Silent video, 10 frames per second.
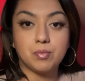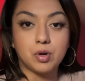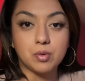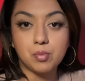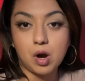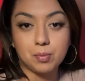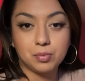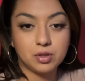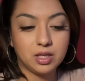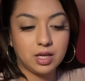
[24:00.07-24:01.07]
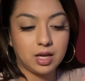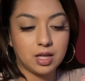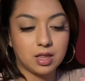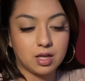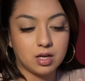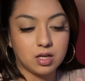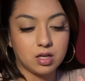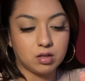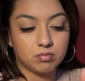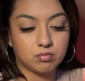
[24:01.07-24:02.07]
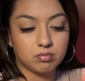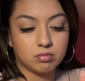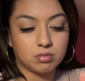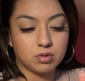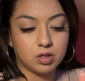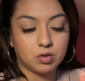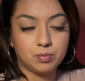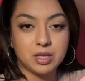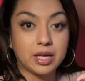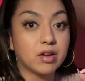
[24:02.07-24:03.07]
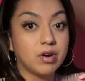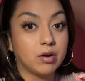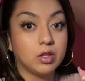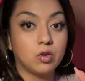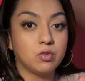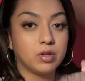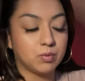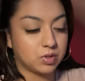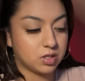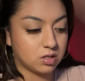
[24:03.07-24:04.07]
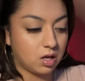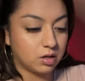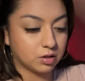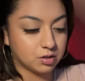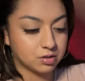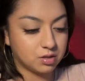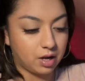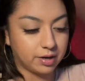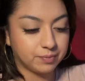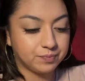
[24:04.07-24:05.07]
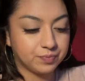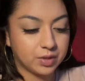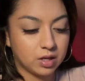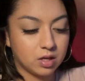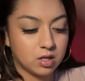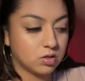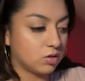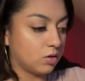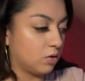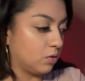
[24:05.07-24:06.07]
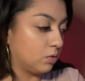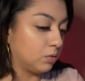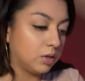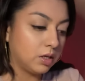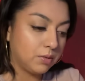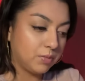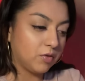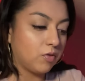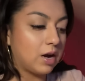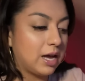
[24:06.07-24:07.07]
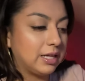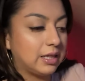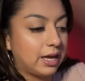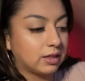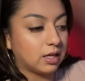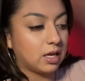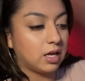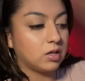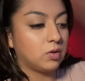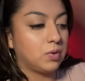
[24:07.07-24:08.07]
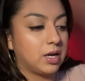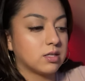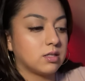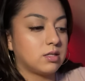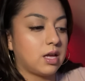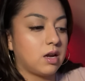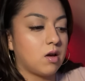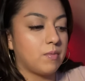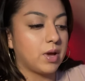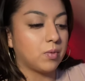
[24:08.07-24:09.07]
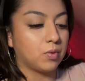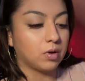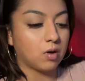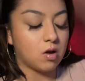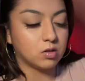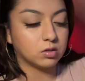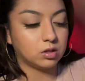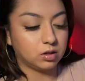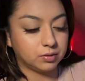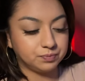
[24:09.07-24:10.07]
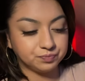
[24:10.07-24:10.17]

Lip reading: burn properly, and then it'll be like a very low flame, which is not a good sign. So before I light the candle, when I set it on my work altar,